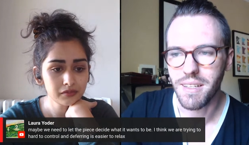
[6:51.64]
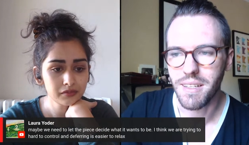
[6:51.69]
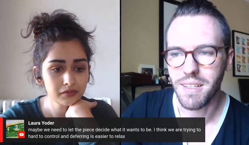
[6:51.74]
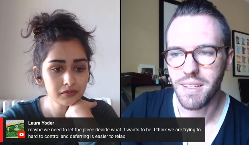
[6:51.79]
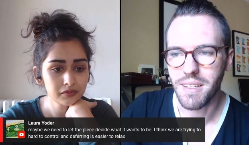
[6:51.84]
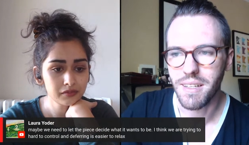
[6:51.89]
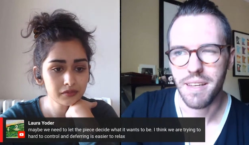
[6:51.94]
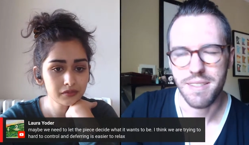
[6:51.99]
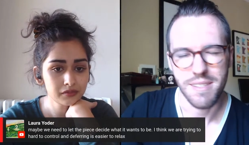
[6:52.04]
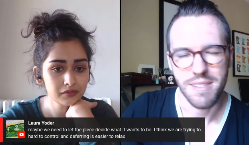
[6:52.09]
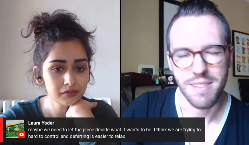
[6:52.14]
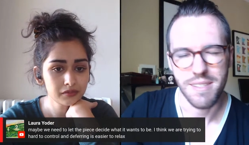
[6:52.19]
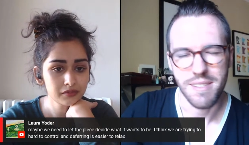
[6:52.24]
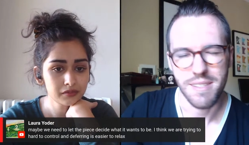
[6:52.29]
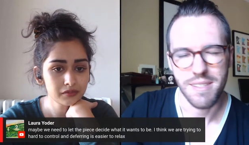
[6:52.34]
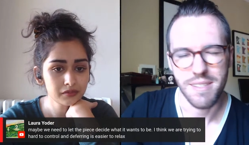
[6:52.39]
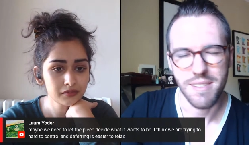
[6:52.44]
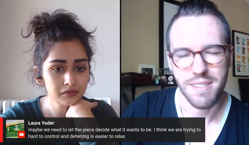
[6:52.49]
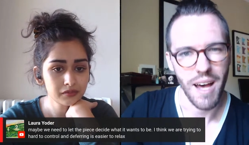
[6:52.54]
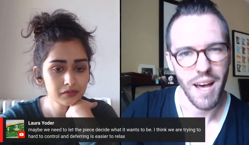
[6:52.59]
Speaker 1: it's a
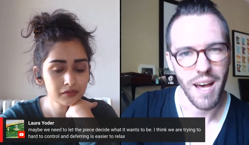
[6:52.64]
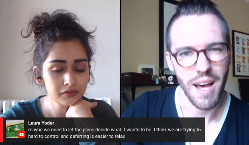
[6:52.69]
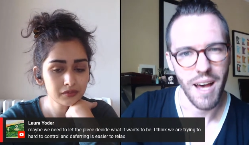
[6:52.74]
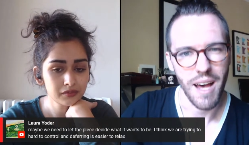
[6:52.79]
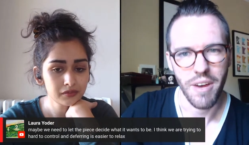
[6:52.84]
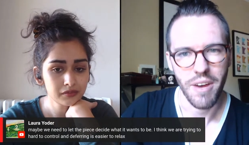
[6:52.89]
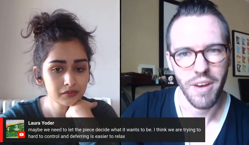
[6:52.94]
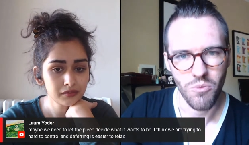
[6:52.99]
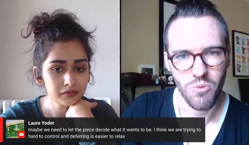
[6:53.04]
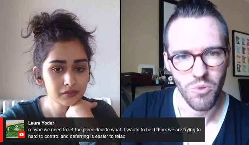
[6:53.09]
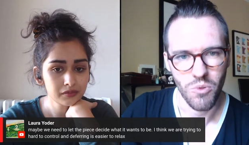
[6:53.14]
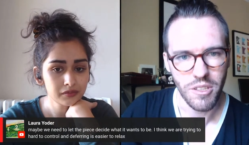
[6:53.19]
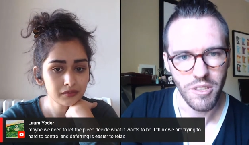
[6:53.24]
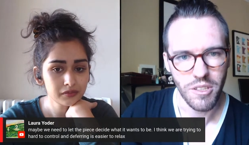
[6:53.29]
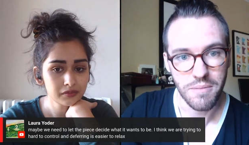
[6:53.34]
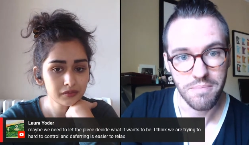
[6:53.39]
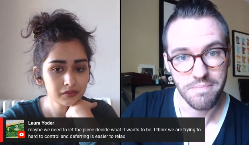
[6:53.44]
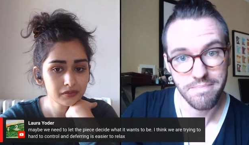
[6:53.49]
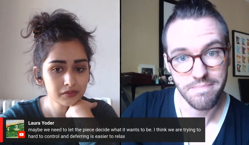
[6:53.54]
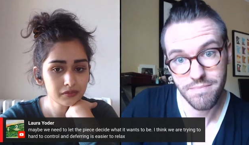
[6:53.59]
lot of extra
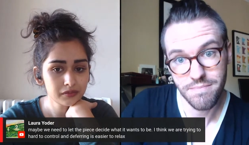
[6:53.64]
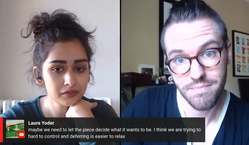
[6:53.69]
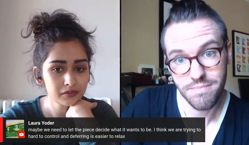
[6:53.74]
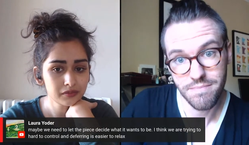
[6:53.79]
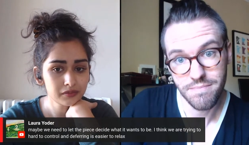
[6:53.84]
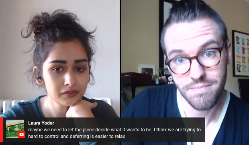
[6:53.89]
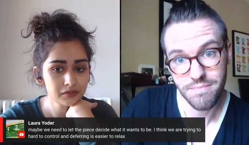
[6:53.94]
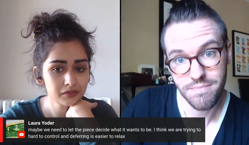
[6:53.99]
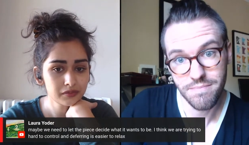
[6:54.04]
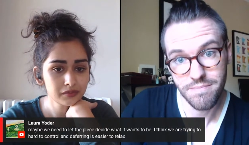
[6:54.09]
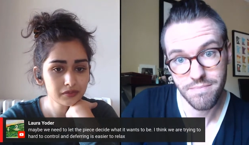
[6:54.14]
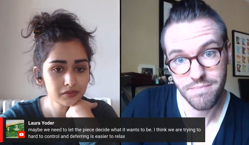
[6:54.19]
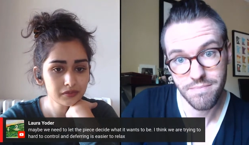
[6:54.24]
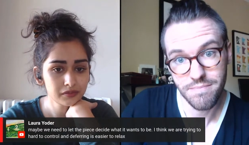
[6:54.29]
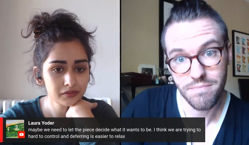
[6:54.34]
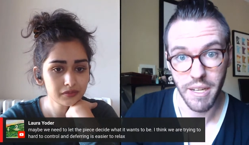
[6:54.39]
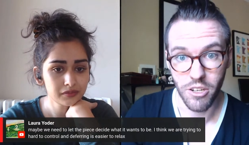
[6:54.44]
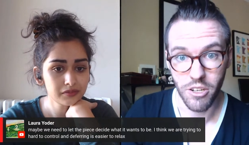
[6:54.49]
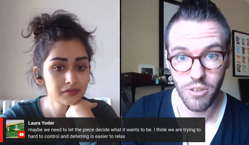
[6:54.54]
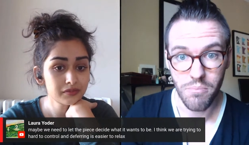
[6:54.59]
work,
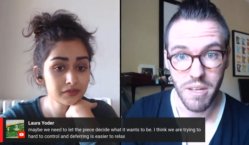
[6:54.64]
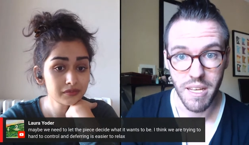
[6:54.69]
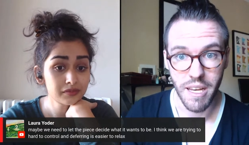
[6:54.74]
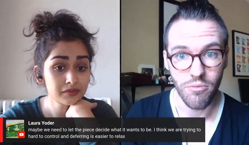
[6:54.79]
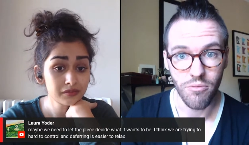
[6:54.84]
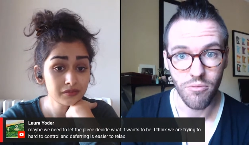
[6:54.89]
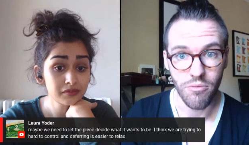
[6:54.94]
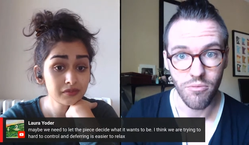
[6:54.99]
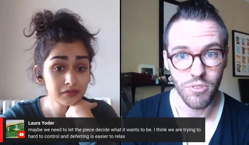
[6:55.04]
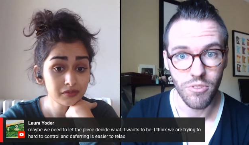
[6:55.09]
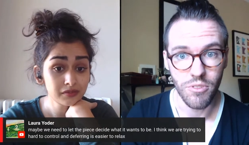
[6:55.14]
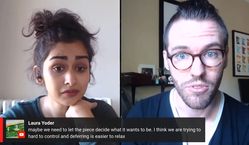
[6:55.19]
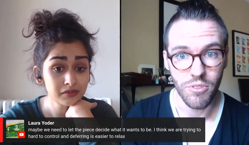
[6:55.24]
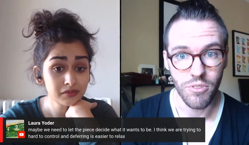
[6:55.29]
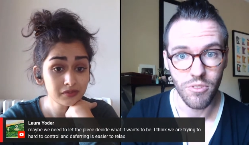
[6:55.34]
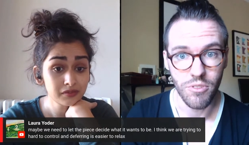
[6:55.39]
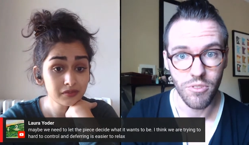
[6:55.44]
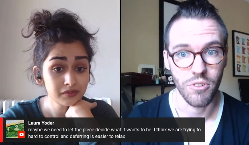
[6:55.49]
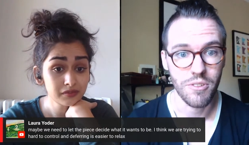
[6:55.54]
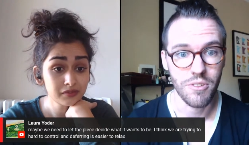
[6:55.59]
but it could be helpful for
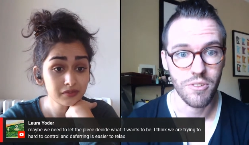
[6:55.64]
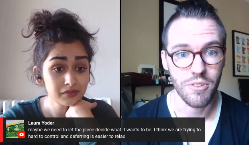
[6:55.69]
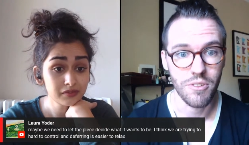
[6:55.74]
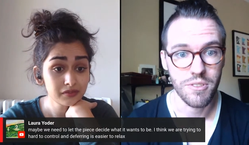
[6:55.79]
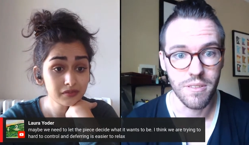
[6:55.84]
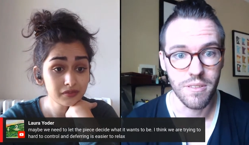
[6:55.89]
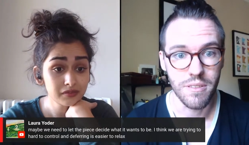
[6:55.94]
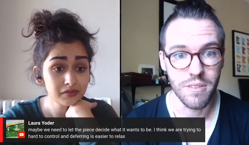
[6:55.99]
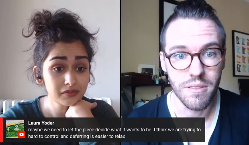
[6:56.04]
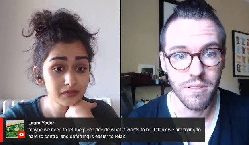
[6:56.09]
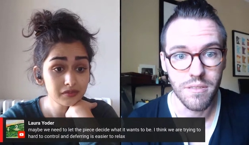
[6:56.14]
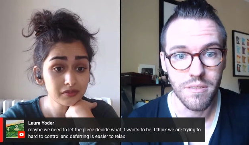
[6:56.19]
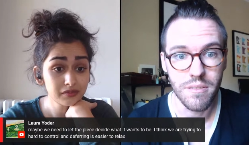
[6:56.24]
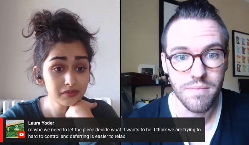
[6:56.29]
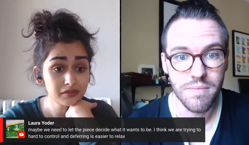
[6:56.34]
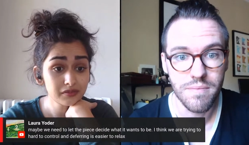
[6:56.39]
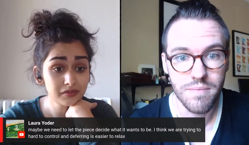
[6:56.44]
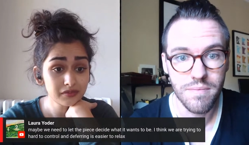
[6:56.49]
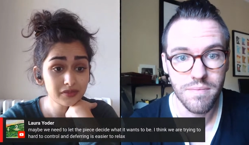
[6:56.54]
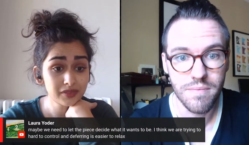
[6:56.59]
folks.
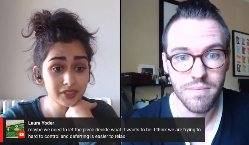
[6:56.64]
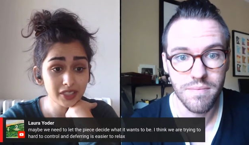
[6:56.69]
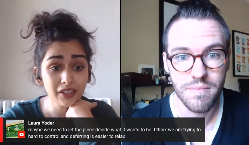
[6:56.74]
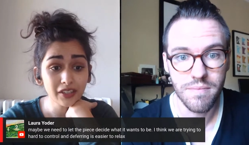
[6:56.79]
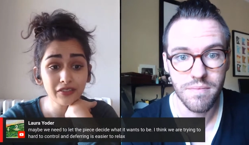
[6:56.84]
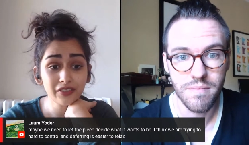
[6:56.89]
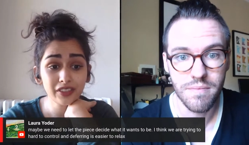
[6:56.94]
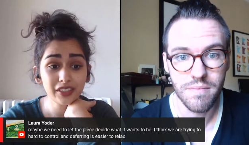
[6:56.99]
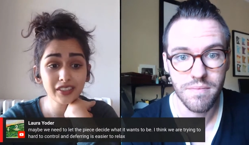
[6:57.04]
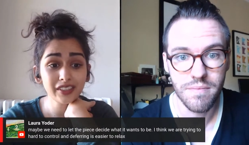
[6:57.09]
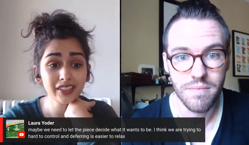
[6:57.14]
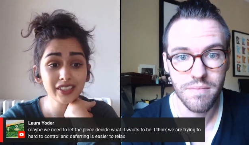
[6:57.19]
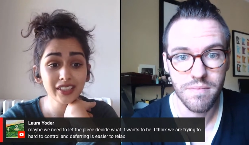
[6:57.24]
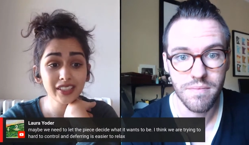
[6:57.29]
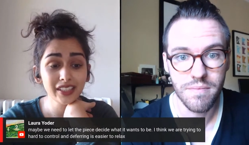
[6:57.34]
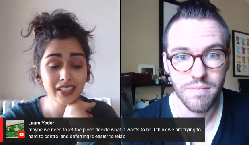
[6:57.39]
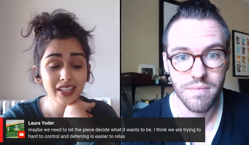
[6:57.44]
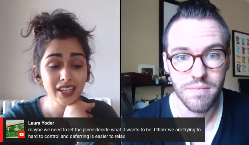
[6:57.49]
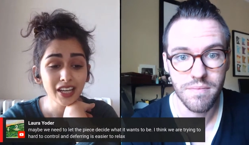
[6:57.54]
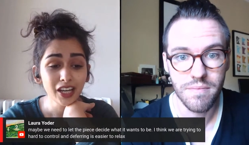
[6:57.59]

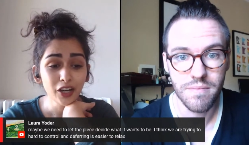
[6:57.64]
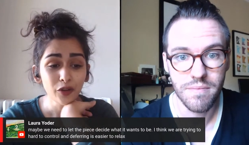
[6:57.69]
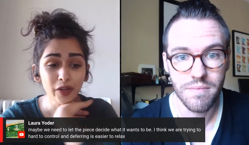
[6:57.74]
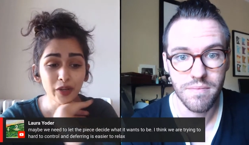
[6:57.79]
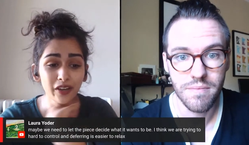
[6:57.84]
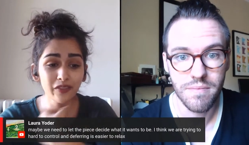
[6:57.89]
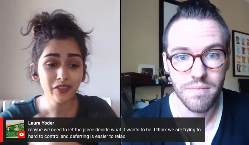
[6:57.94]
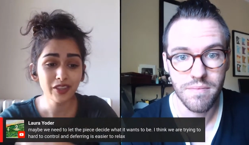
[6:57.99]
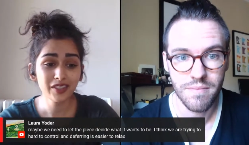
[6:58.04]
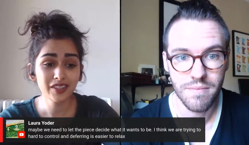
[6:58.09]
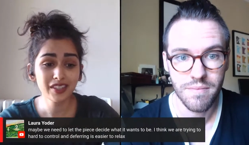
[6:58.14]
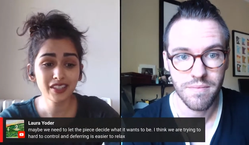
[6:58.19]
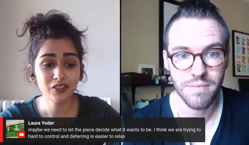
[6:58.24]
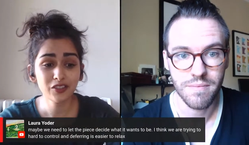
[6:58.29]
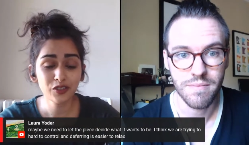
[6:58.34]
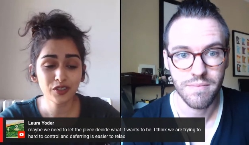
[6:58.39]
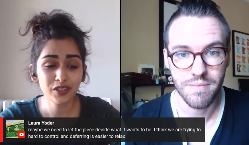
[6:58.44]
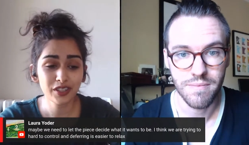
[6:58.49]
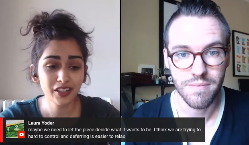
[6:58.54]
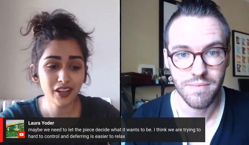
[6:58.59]
Speaker 2: Definitely. We have this
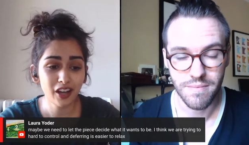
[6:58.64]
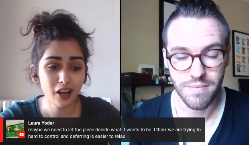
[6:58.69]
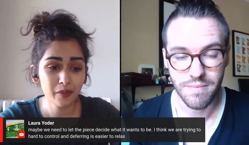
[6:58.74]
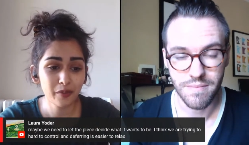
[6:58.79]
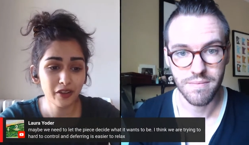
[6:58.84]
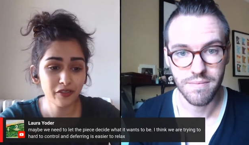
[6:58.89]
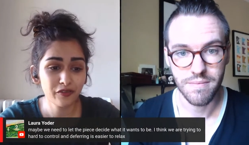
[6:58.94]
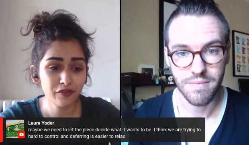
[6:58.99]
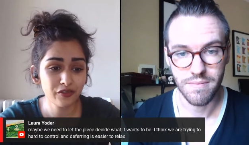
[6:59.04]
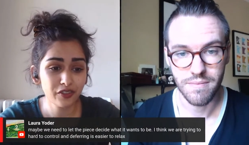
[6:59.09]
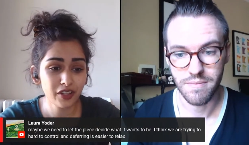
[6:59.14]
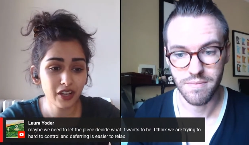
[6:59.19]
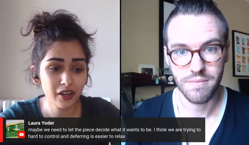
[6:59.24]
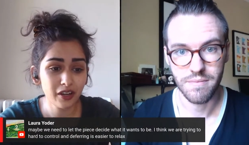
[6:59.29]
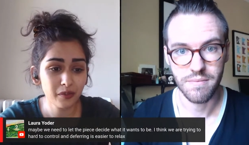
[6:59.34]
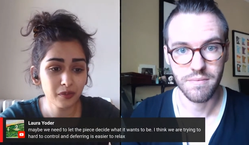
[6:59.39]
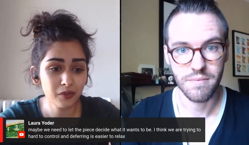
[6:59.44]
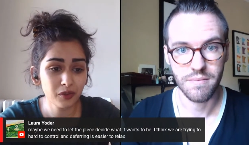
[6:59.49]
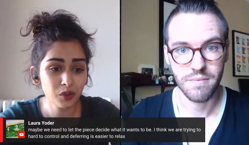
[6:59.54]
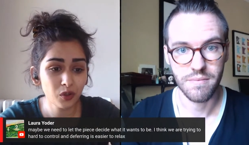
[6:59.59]
interesting comment
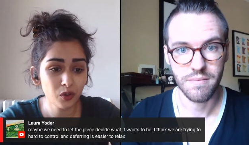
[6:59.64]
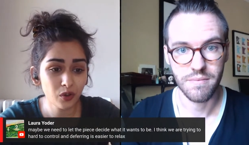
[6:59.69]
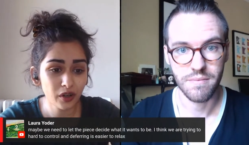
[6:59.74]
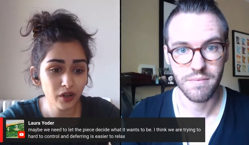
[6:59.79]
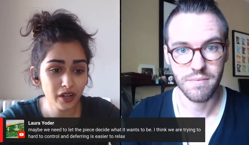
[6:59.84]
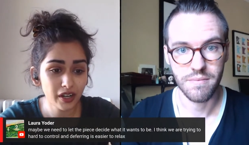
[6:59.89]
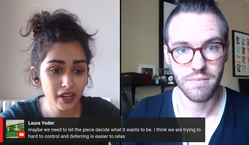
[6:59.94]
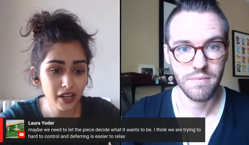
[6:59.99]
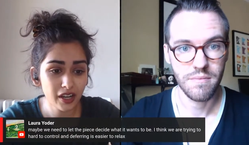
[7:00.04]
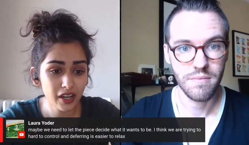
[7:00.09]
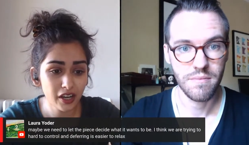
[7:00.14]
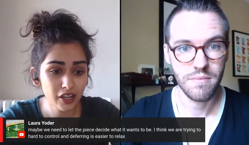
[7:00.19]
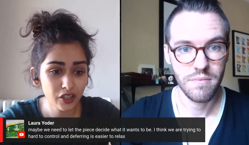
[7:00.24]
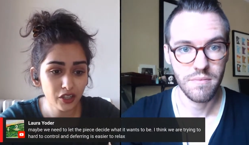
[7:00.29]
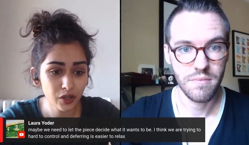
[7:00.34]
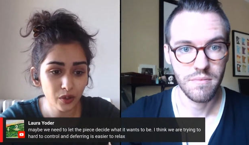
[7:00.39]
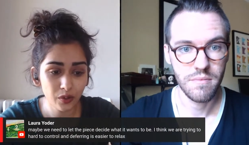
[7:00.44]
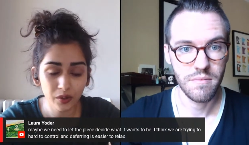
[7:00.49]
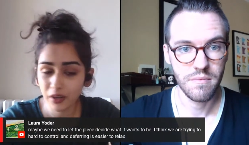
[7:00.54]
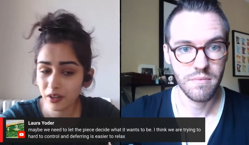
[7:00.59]
from Laura
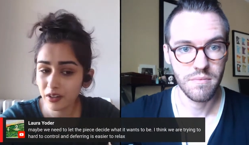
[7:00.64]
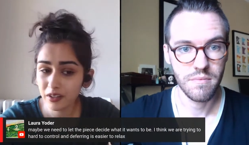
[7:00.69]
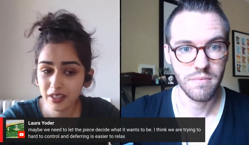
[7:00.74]
Yoder